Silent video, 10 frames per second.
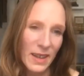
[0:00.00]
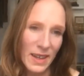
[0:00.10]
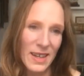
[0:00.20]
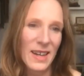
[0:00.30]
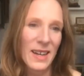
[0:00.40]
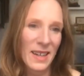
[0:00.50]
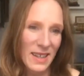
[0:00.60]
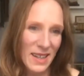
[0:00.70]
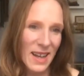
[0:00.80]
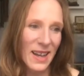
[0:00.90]

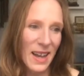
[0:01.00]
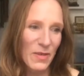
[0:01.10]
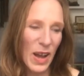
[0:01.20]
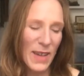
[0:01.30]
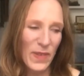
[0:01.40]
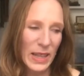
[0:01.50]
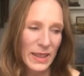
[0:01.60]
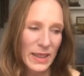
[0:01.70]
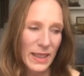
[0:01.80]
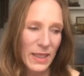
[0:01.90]
I felt
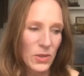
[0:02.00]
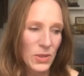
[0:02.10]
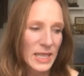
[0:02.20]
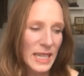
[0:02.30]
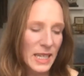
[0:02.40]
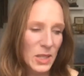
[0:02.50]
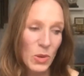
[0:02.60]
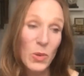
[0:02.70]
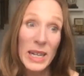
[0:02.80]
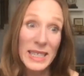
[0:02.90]
that those scenes were
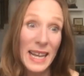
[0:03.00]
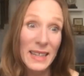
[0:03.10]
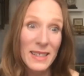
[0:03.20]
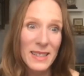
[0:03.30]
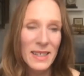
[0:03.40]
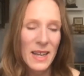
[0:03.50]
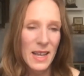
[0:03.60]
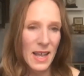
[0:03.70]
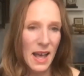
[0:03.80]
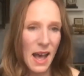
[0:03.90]
quite tense.
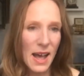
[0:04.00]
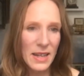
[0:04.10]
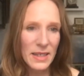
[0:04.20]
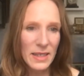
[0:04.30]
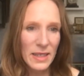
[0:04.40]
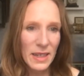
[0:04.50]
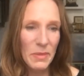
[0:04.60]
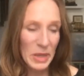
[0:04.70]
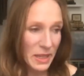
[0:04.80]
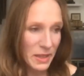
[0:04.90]
And I
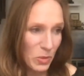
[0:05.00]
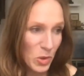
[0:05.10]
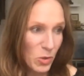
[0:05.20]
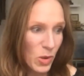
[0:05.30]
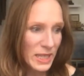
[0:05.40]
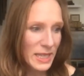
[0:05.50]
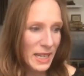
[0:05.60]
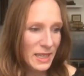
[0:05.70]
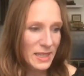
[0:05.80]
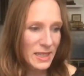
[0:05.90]
mean, that they were quite
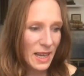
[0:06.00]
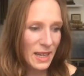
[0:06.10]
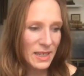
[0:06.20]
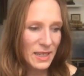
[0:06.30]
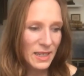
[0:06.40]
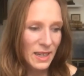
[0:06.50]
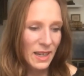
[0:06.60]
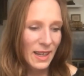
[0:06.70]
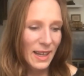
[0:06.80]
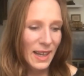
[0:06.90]
tense. And
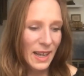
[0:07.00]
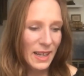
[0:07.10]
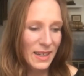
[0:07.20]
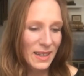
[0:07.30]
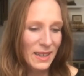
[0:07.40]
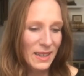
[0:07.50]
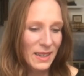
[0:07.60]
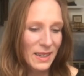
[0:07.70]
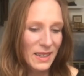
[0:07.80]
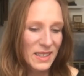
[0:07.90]

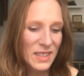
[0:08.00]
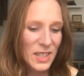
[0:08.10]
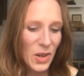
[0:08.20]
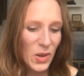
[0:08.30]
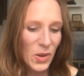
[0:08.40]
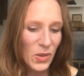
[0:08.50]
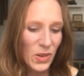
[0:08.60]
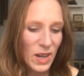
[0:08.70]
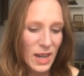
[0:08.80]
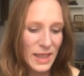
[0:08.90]

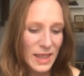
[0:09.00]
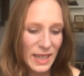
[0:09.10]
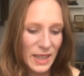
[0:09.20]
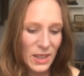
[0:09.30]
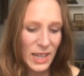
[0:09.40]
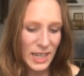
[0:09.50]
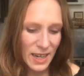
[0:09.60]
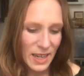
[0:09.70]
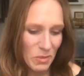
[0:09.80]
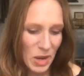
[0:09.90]
so I think
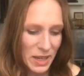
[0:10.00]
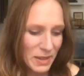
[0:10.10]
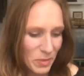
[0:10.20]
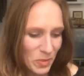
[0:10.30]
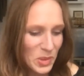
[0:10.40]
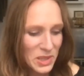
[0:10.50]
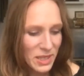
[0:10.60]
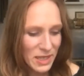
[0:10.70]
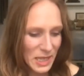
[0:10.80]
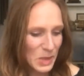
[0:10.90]
in my
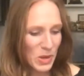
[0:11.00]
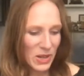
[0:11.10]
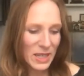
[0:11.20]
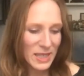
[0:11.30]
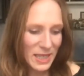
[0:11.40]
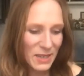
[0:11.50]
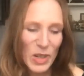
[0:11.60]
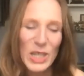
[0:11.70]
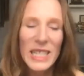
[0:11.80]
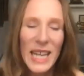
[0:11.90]
personal experience, in a
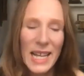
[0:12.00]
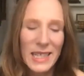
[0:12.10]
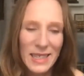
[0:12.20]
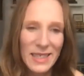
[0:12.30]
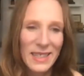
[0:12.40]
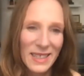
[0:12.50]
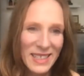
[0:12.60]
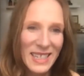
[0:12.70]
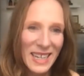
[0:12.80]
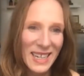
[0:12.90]
very tense
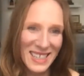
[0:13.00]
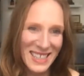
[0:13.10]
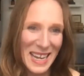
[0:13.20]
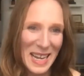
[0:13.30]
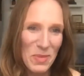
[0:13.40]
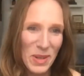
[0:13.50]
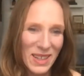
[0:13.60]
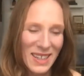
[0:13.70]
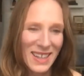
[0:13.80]
scene at a table,